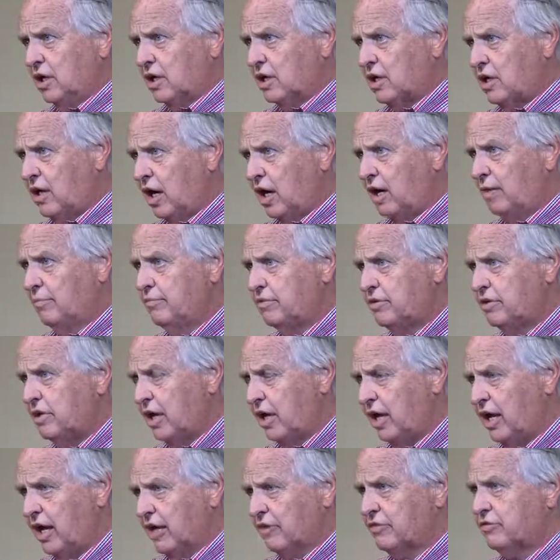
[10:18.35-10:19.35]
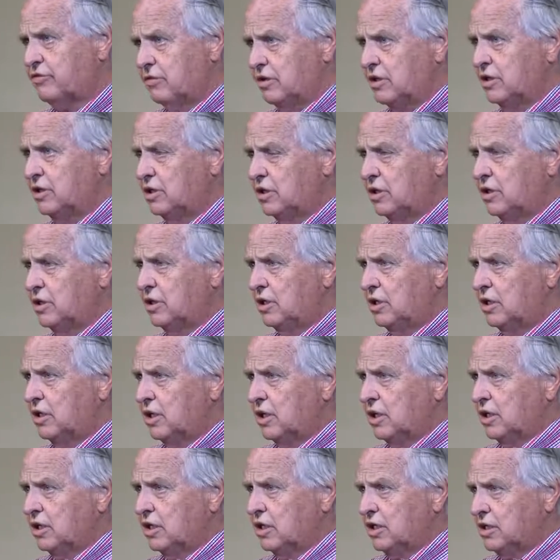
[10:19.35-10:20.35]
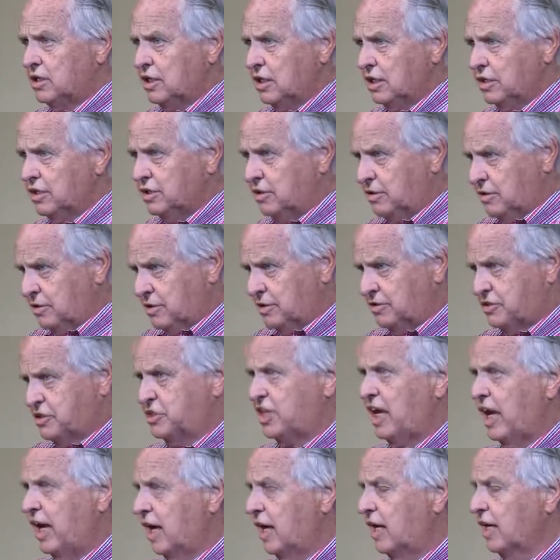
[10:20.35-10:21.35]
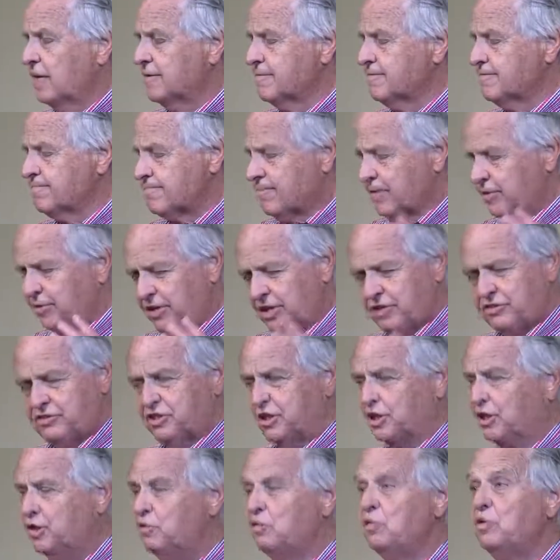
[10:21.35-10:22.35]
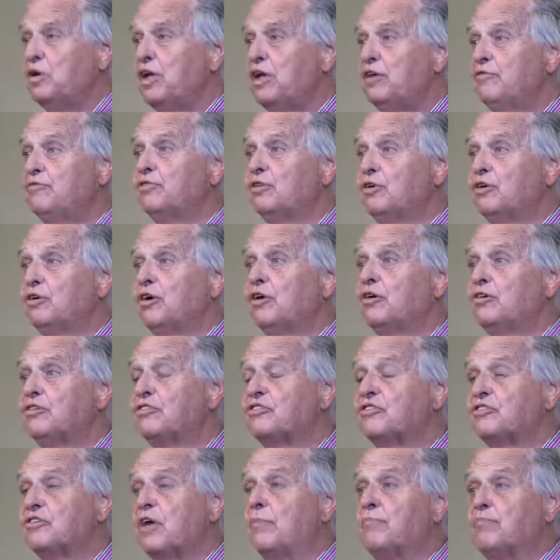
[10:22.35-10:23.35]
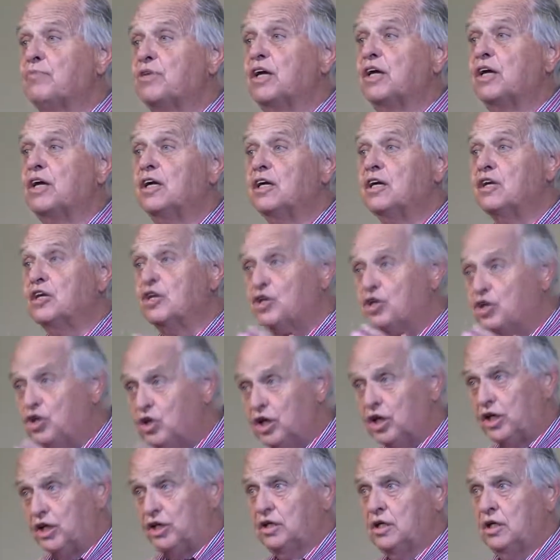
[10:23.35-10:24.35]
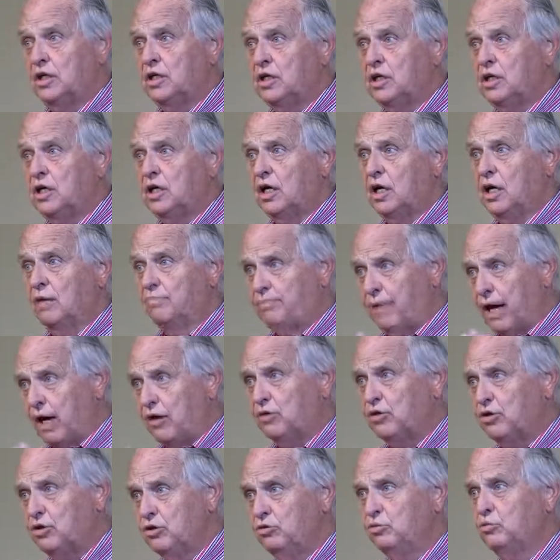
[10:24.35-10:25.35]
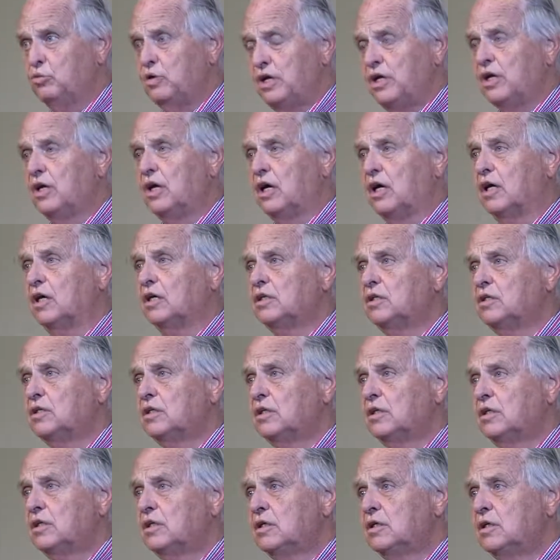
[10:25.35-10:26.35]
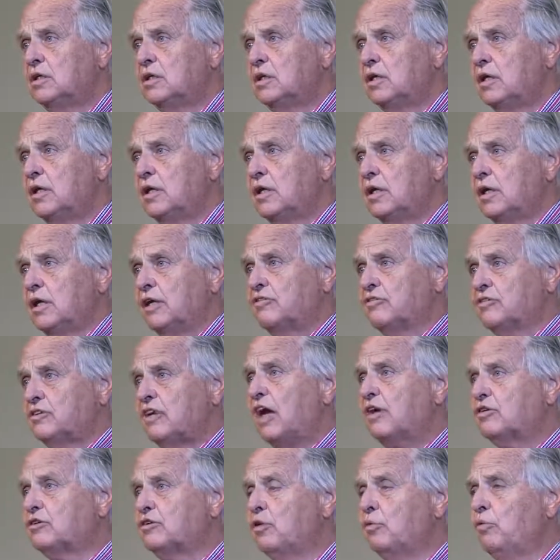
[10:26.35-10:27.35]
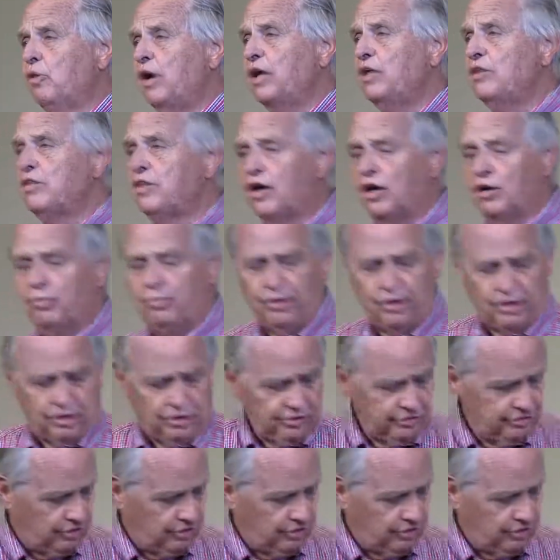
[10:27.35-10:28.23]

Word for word: come to Ezra to say, listen, we've learned something good about who we are. It's tucked away there, but you'll